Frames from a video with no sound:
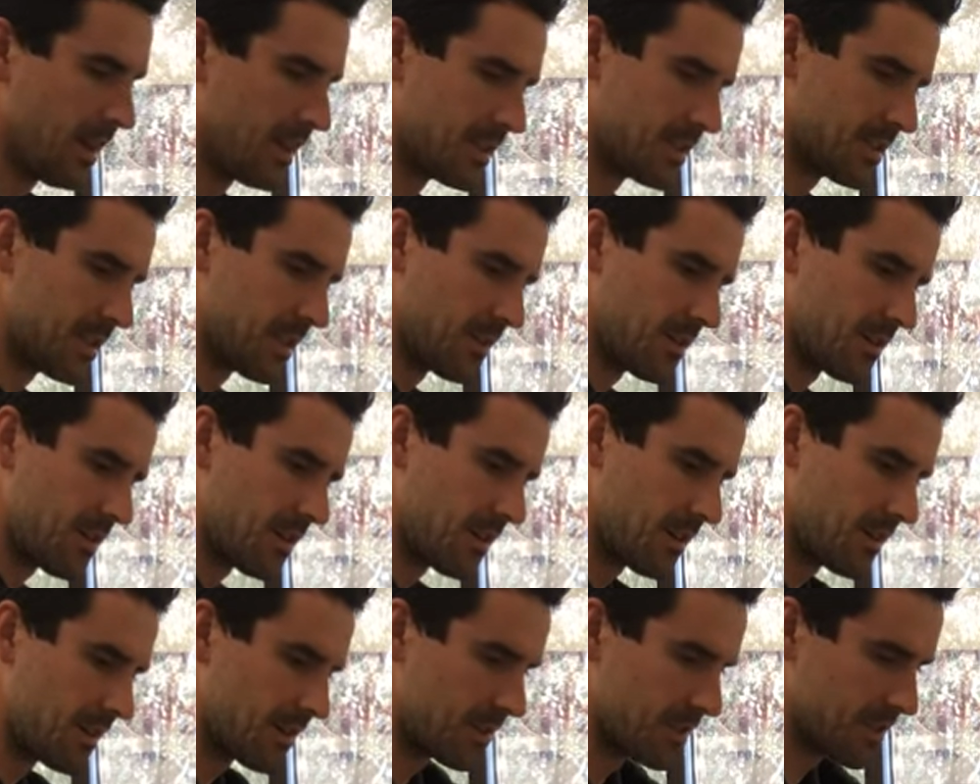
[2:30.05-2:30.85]
and sit
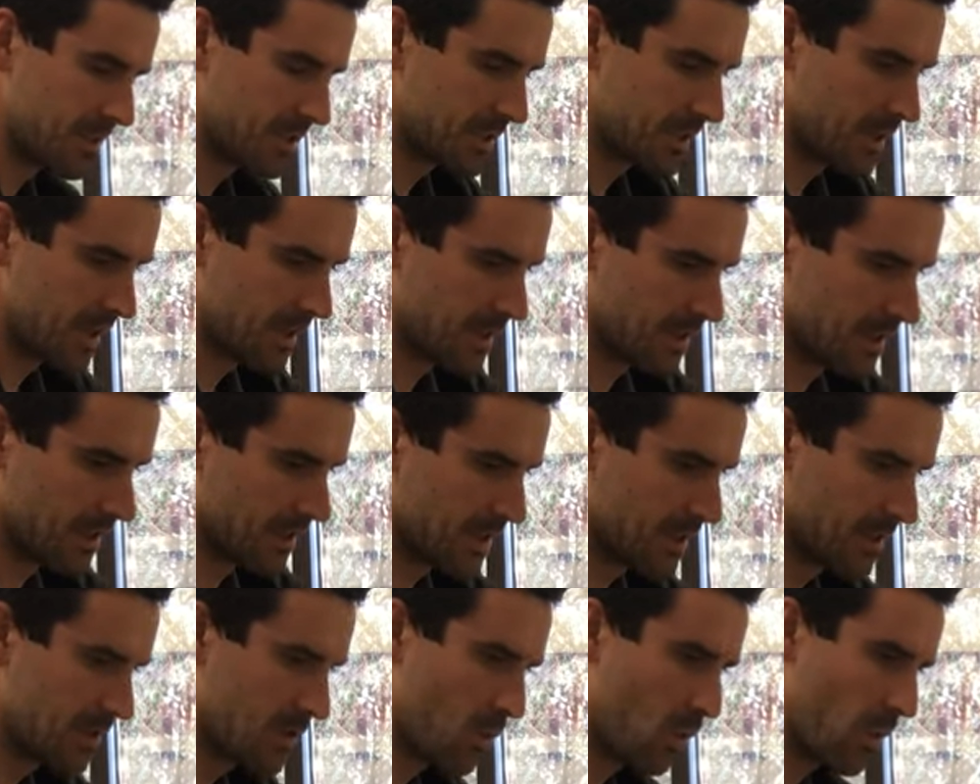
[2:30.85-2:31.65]
there and just kind
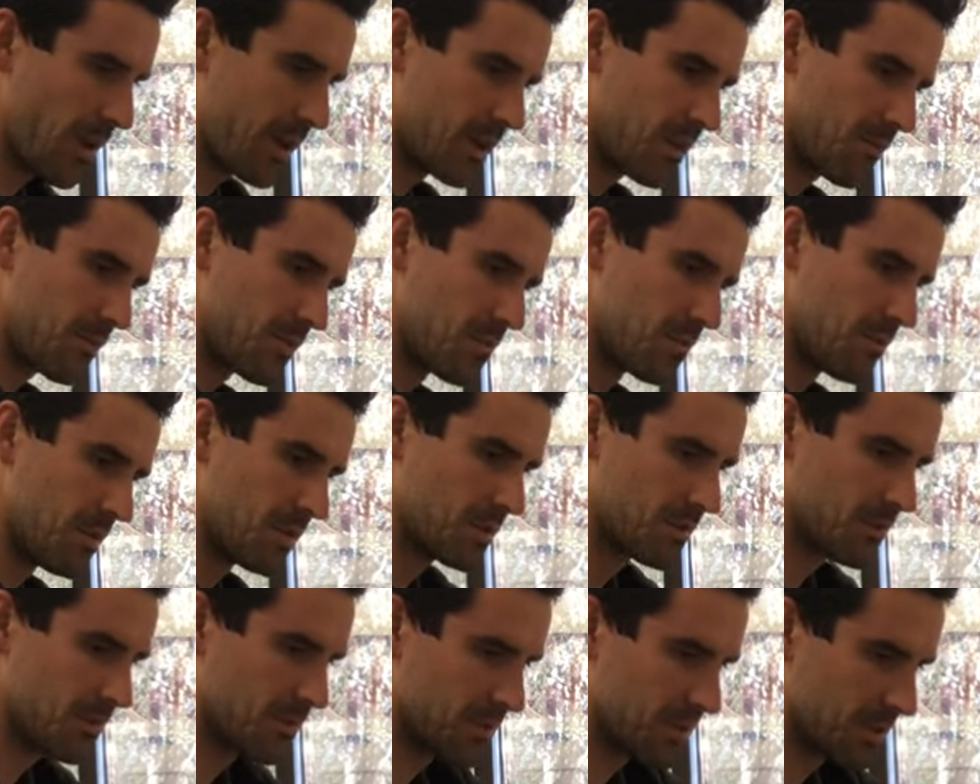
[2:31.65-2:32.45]
of wake up the
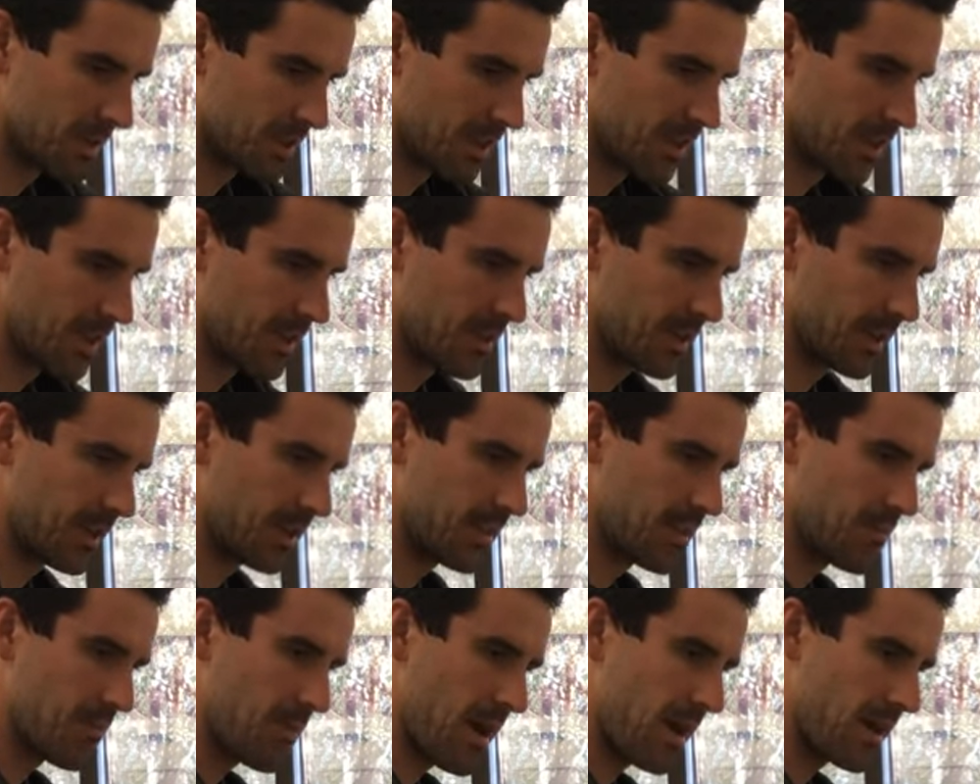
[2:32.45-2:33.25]
muscles again,
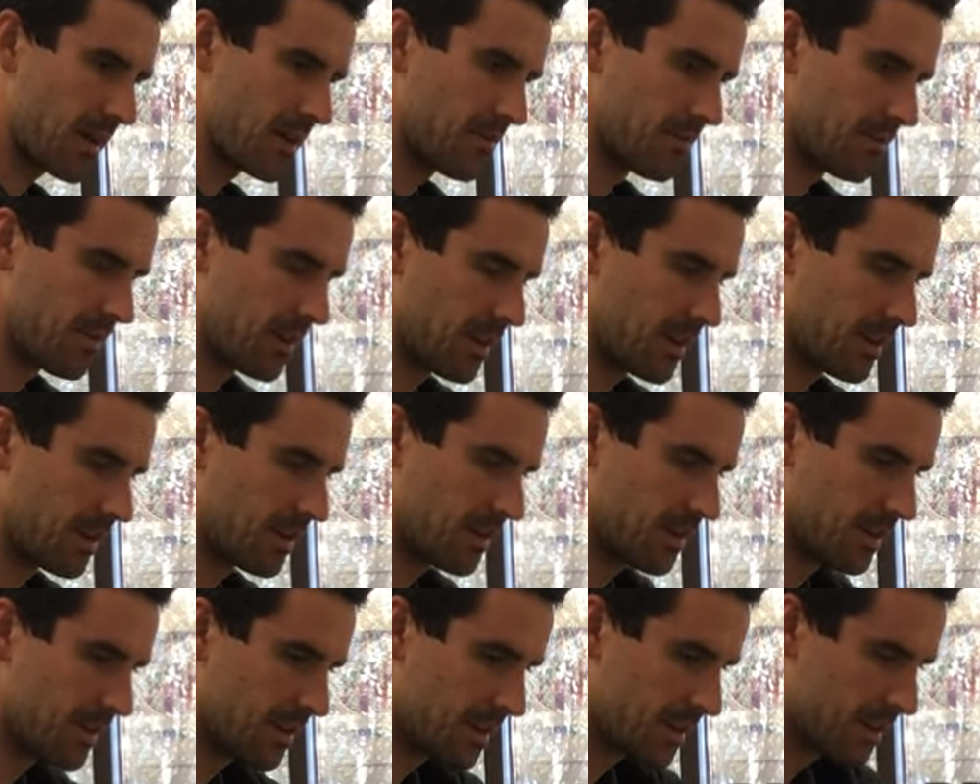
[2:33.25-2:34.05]
get them
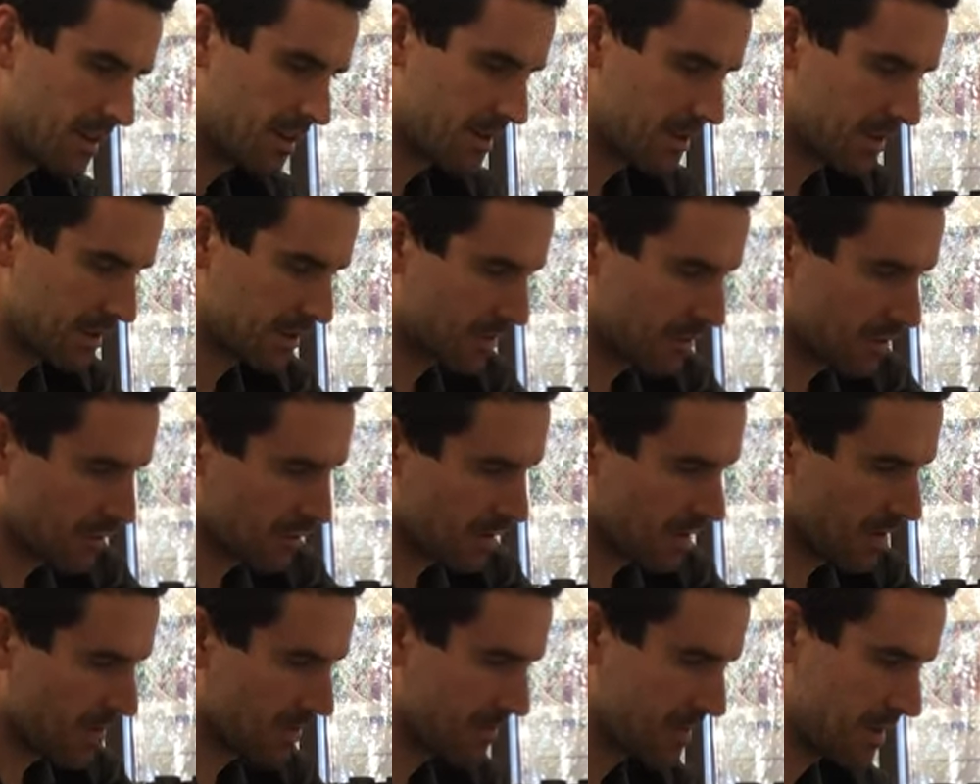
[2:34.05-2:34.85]
activated just
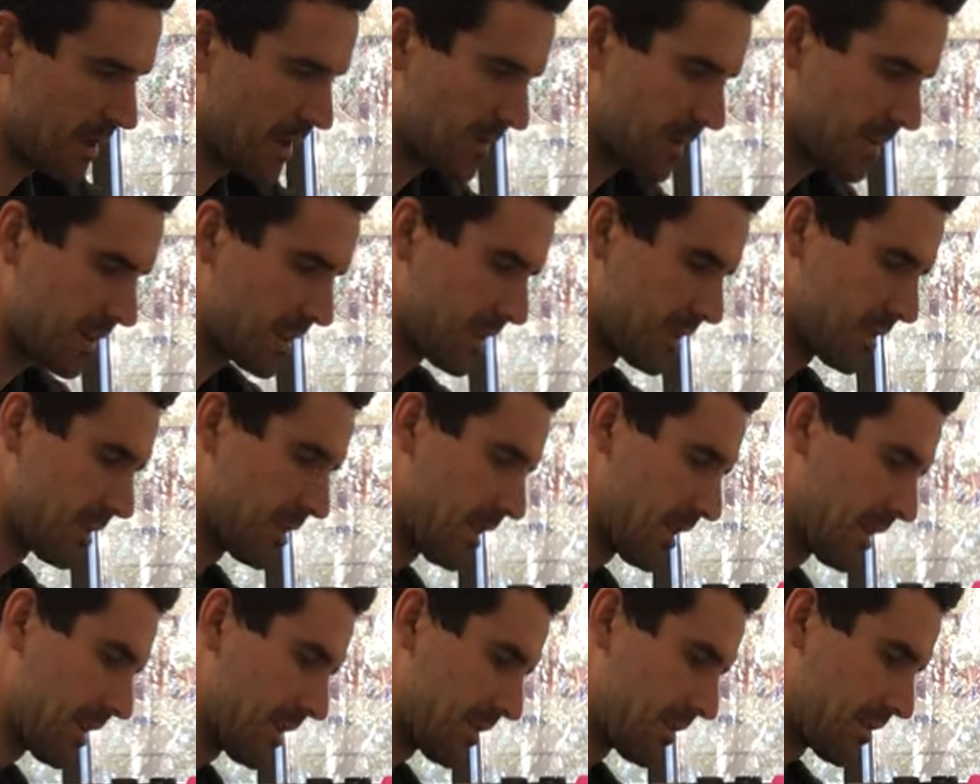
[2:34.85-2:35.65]
for about five to 10
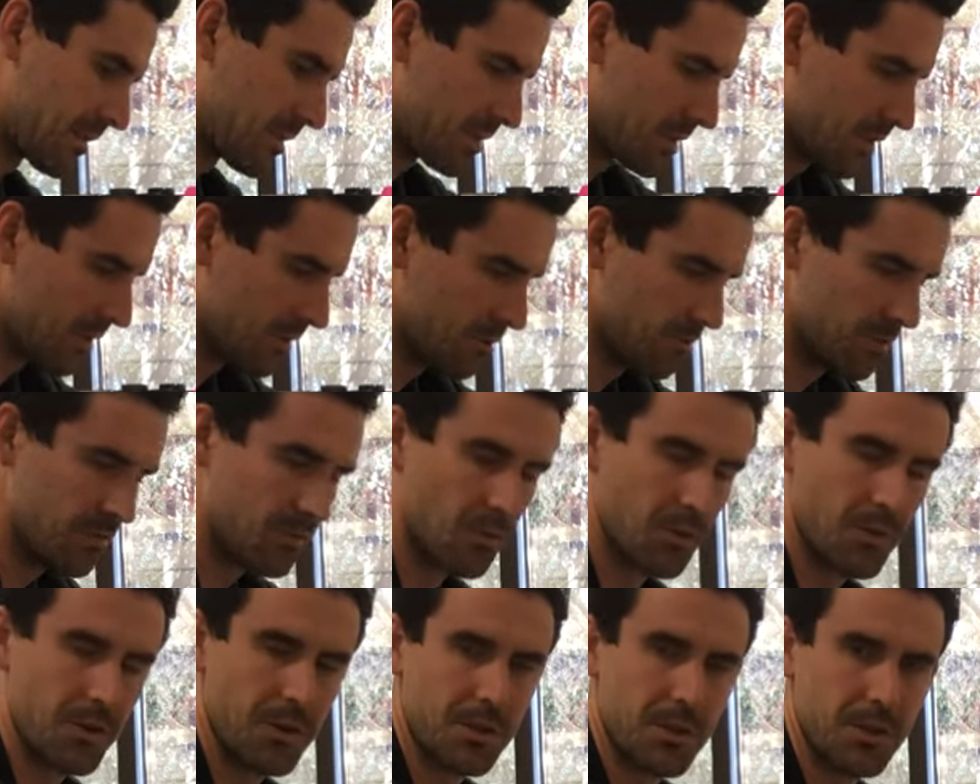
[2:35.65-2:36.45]
seconds or so
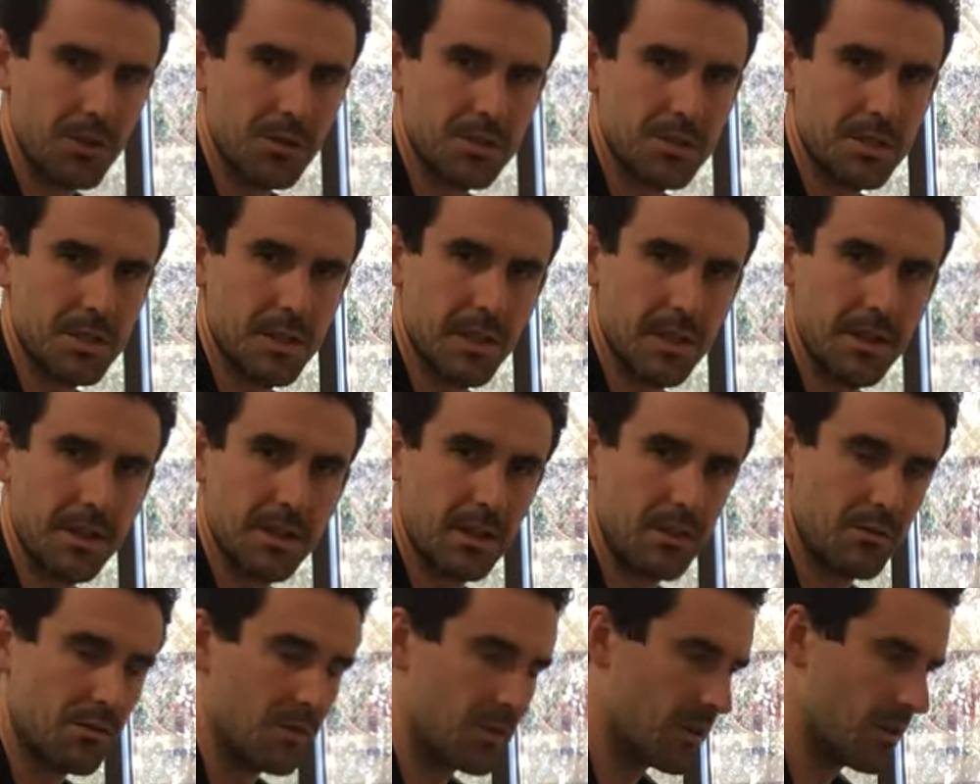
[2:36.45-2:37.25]
before you go to standing.